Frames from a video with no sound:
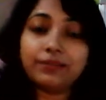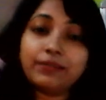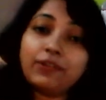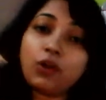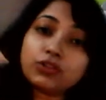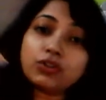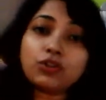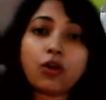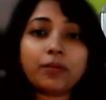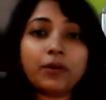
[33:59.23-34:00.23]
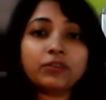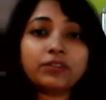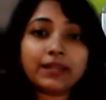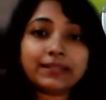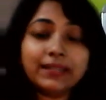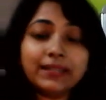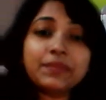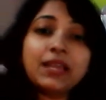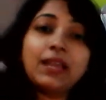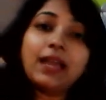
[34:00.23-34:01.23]
We will also talk about grading,
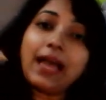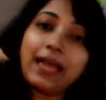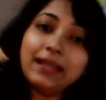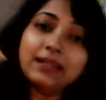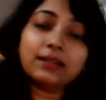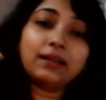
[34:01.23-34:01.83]
and